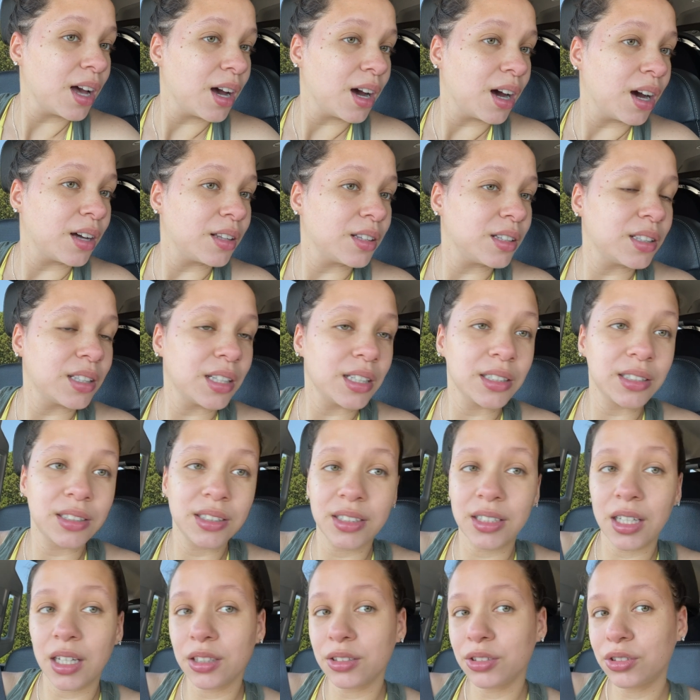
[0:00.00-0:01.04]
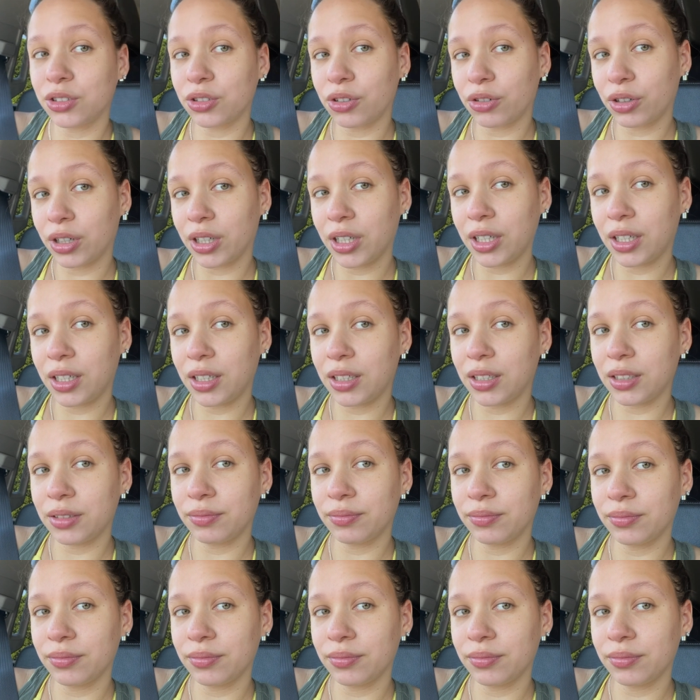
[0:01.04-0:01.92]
other than sunscreen.